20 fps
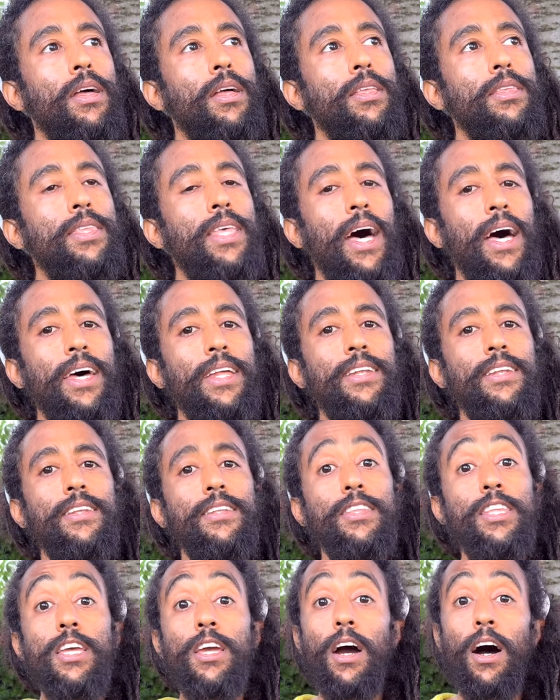Then
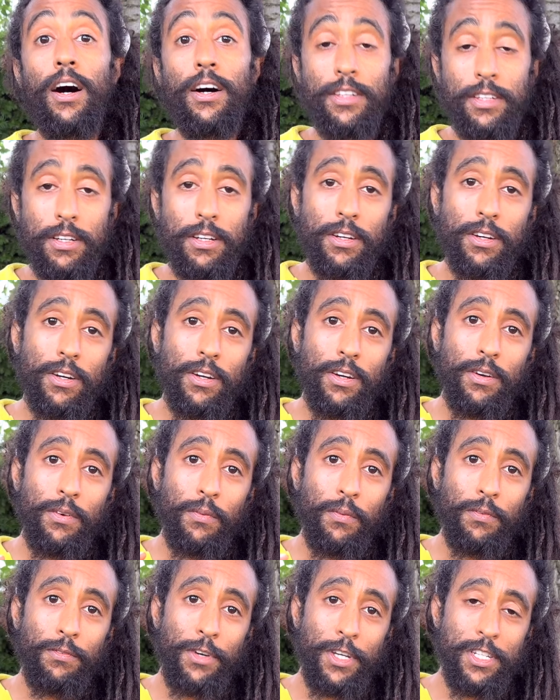the other
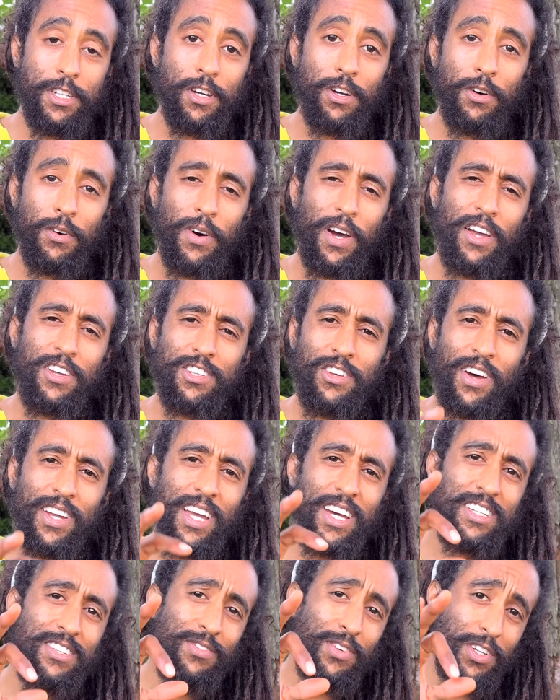physical way, so I
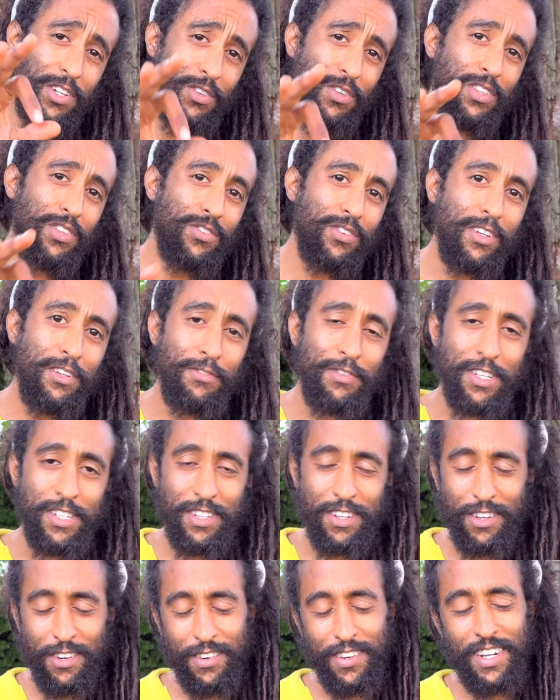guess we're doing 3
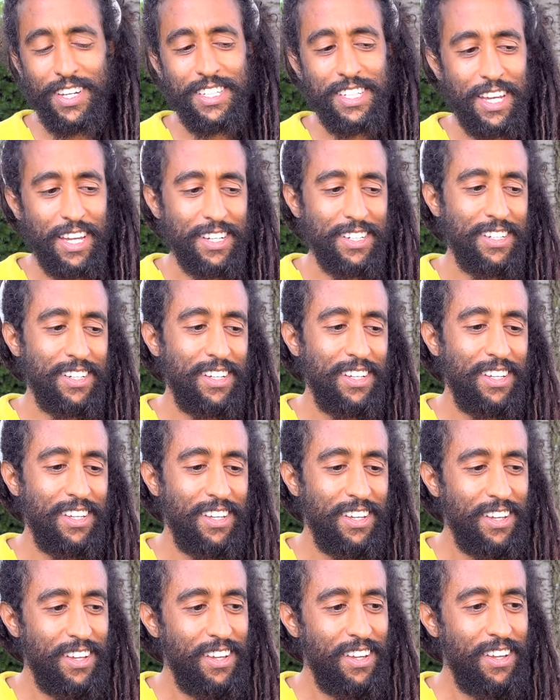physical ways actually,
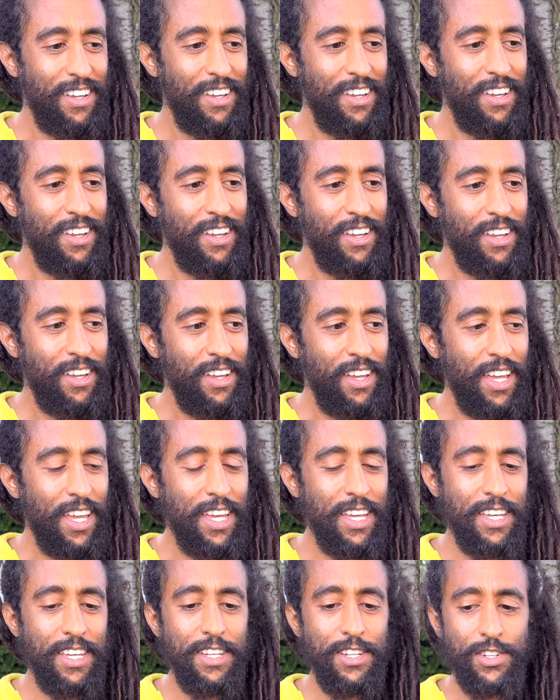
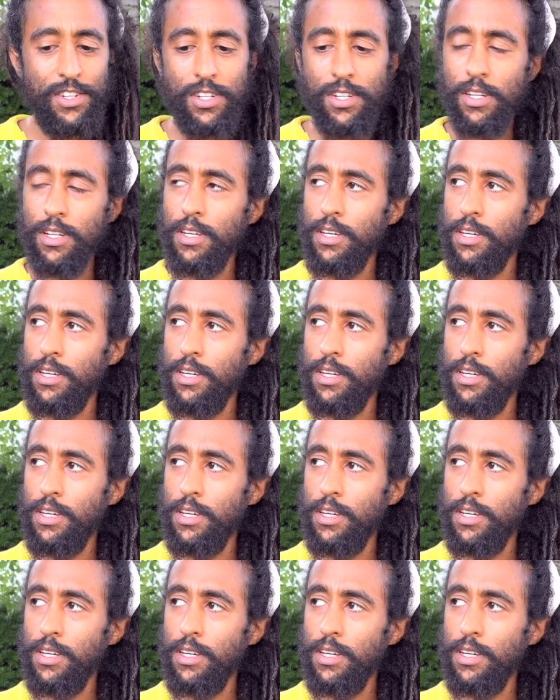is